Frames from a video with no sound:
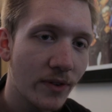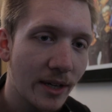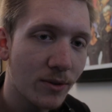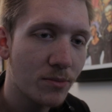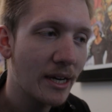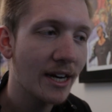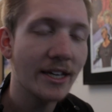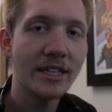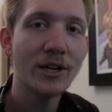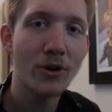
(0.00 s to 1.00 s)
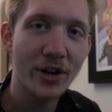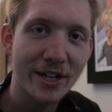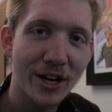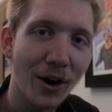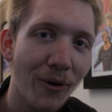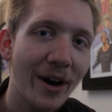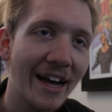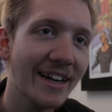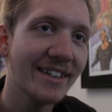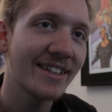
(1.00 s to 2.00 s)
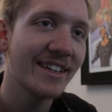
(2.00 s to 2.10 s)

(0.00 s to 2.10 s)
video was made a year ago, and